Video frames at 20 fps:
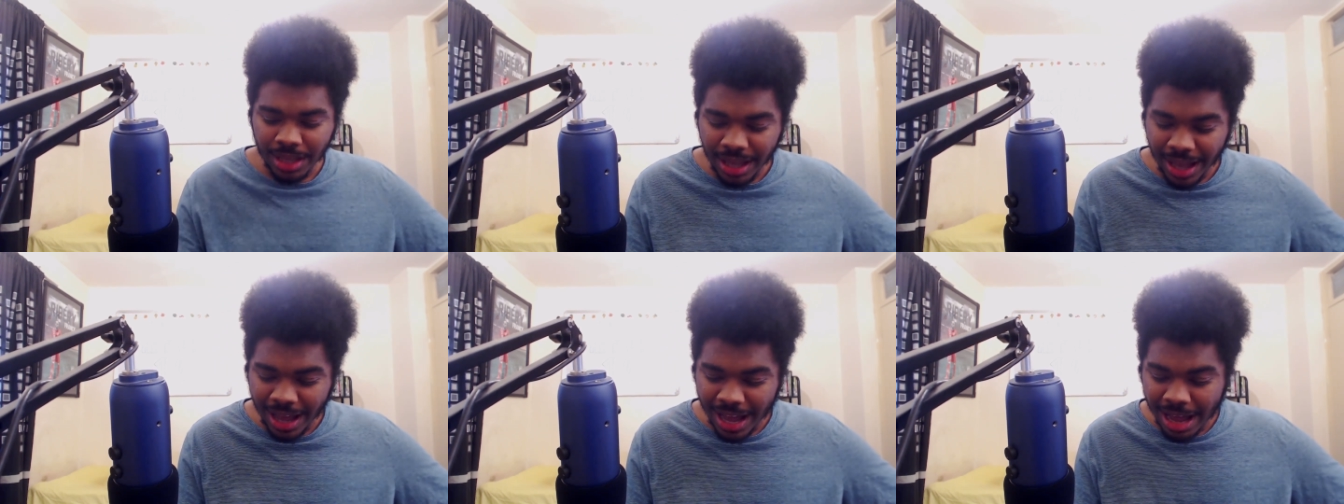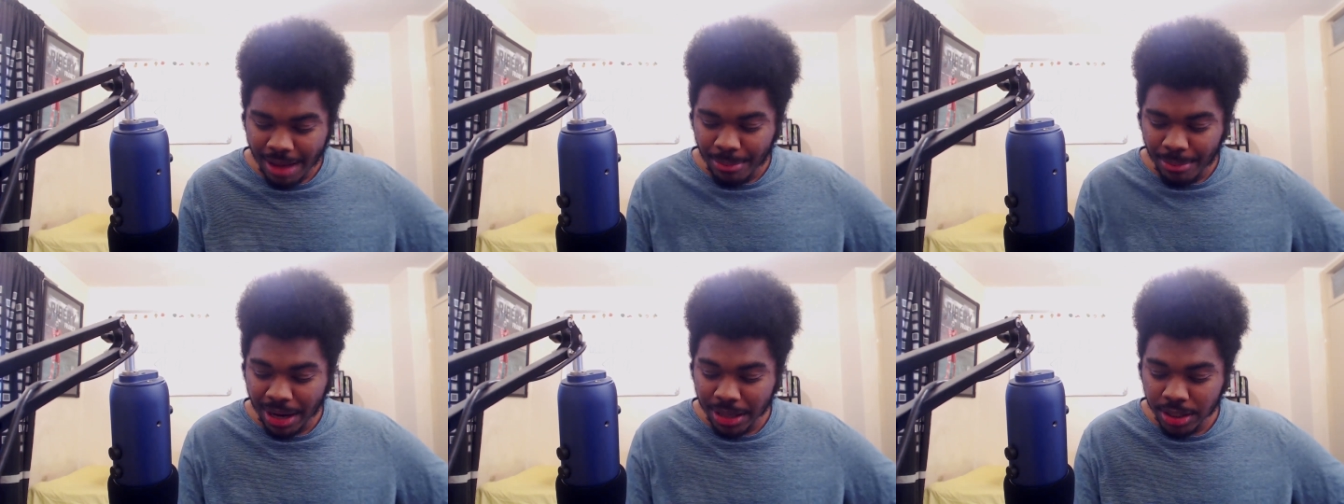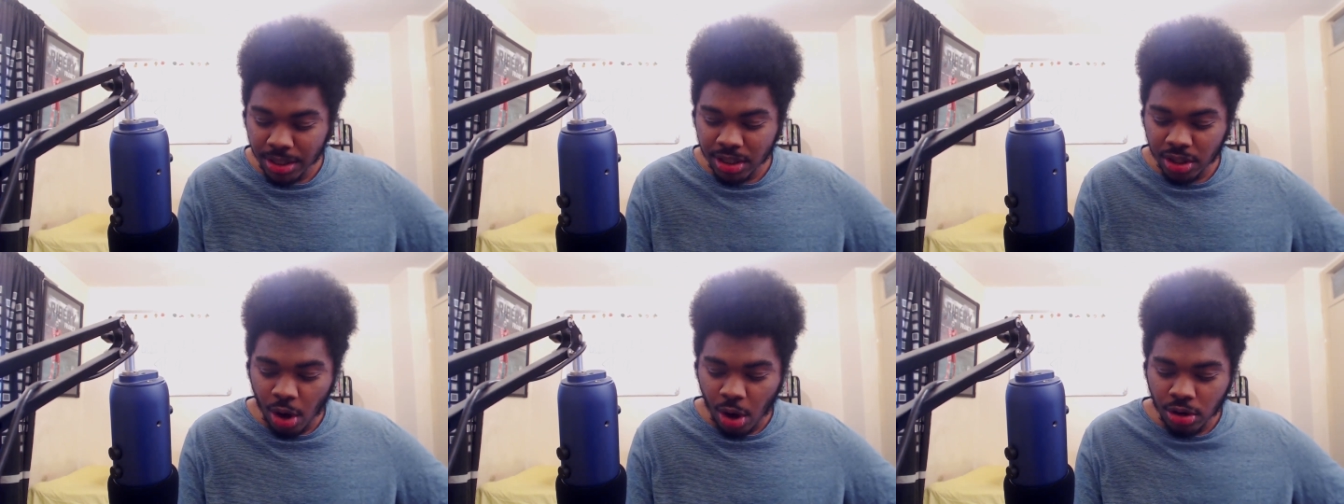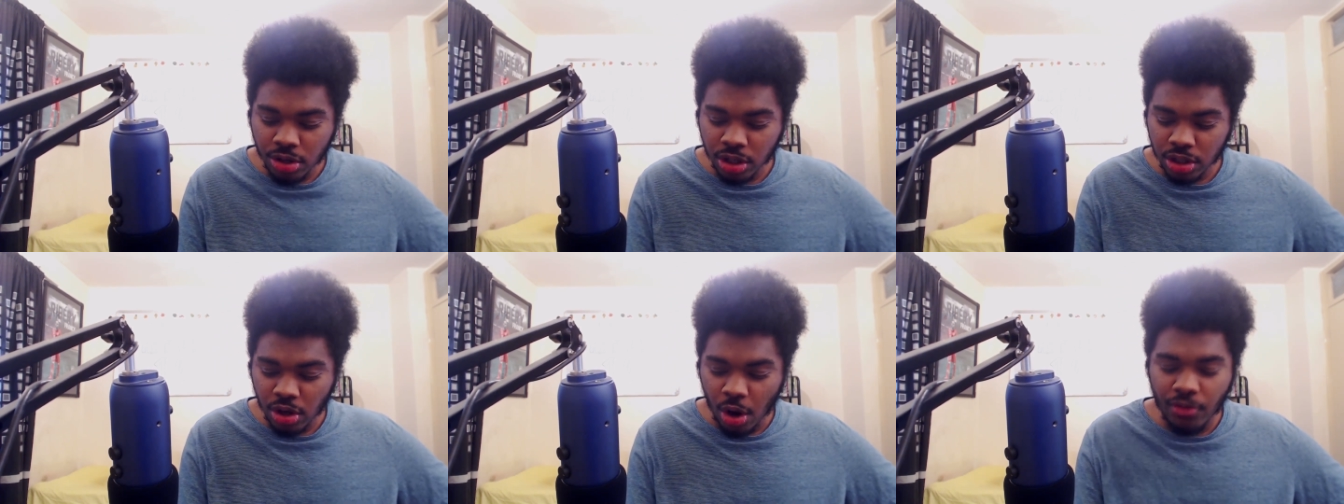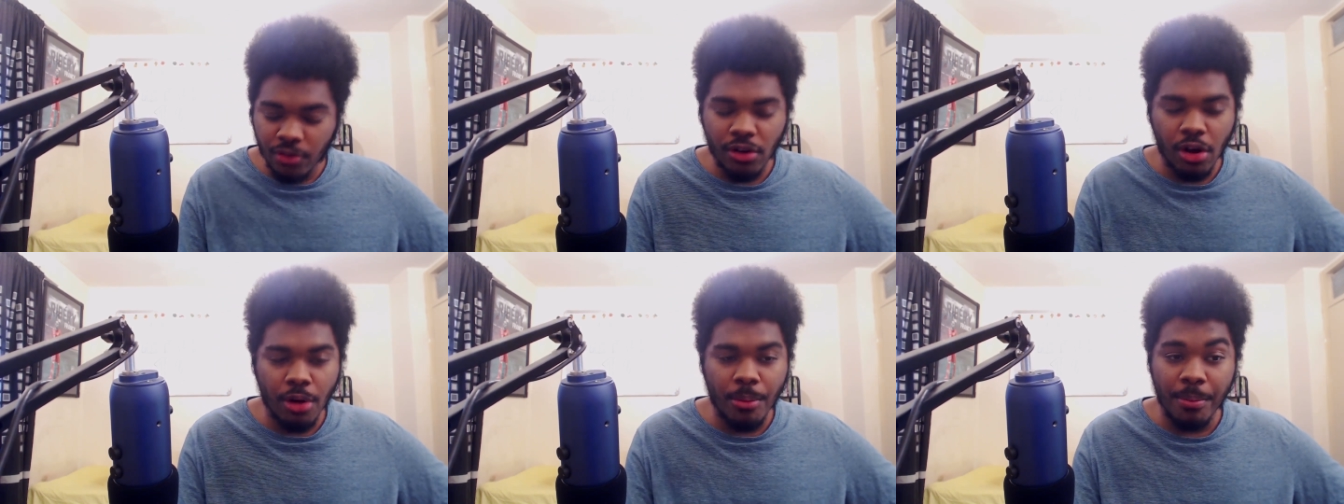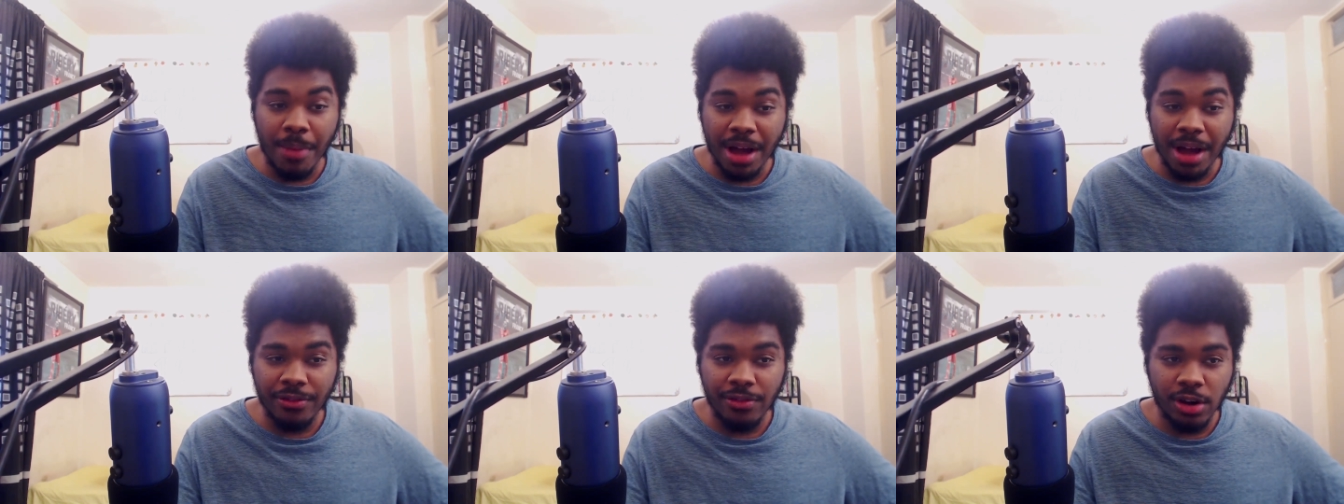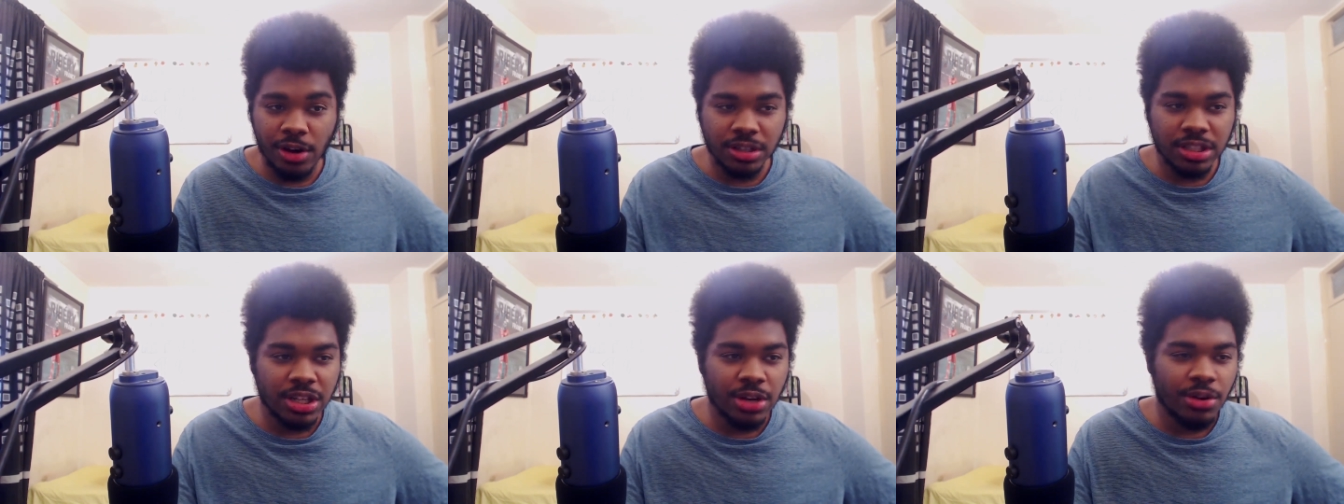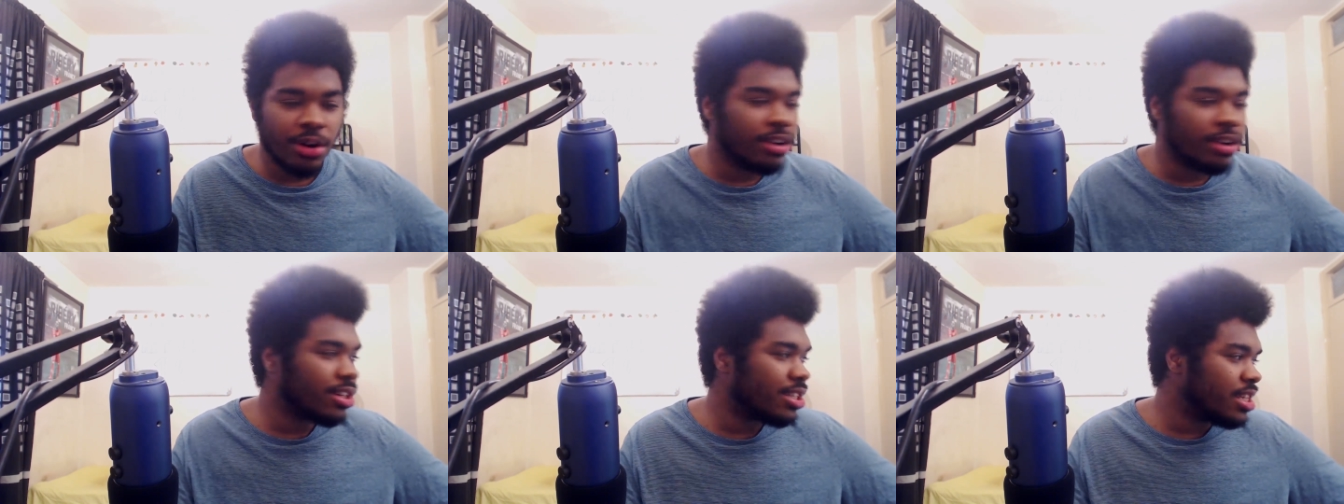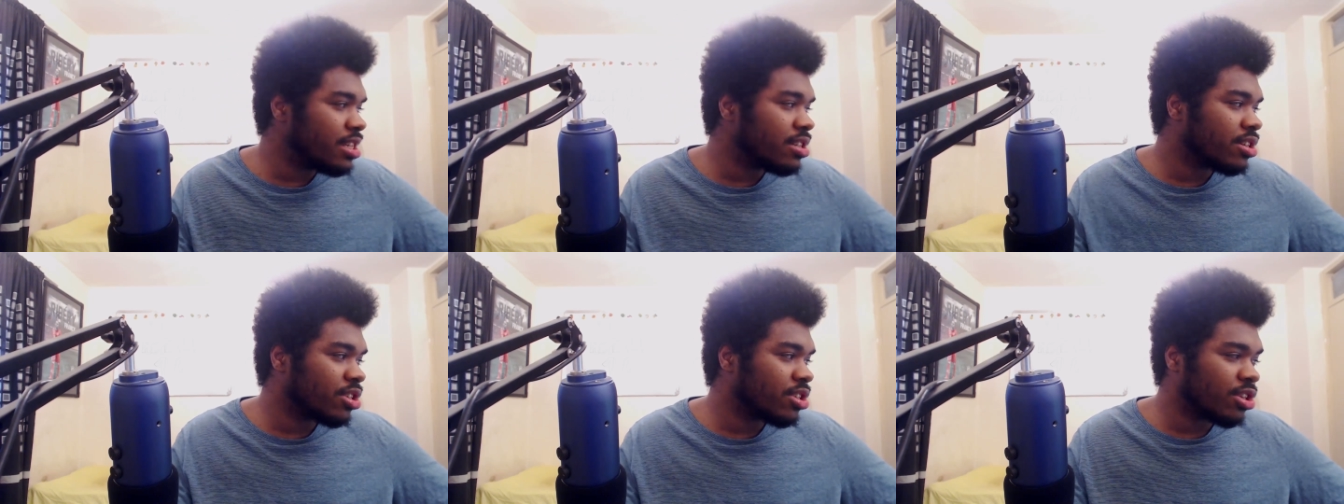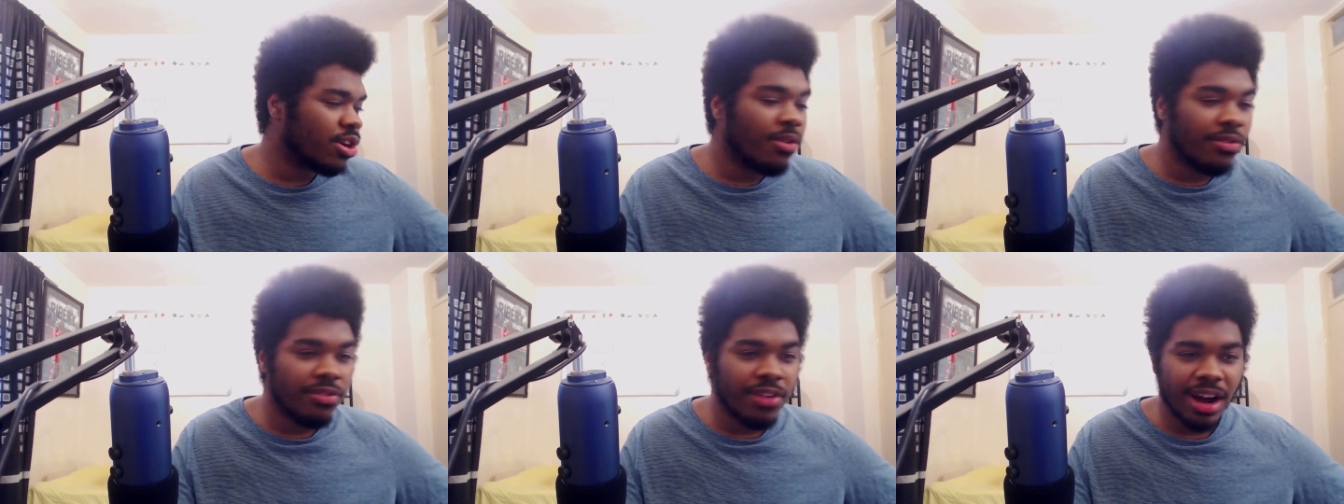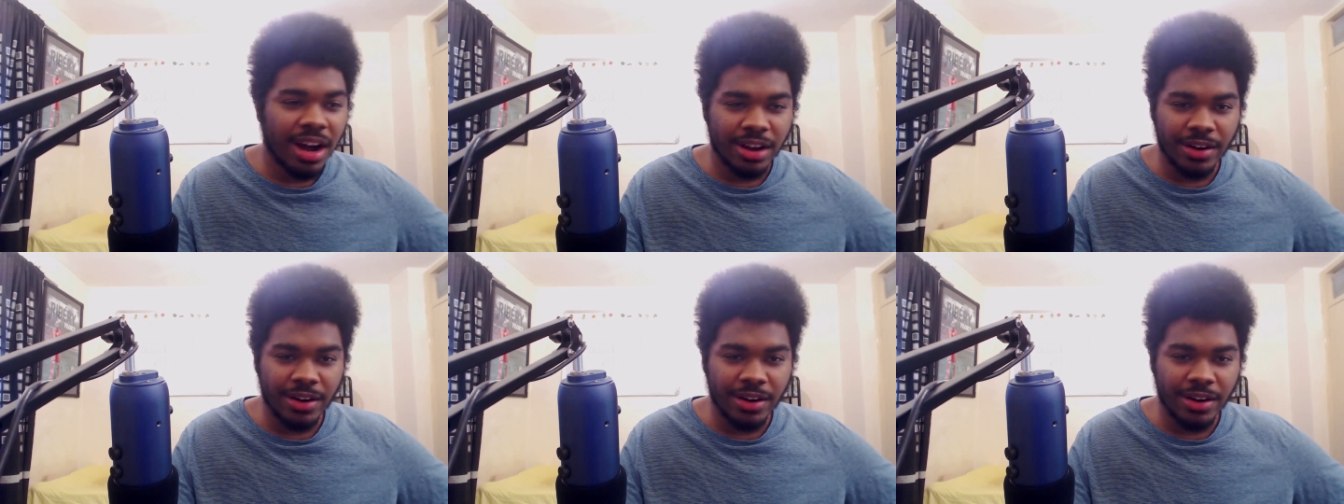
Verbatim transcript: Um, but that's just overall my thoughts though on the season so far.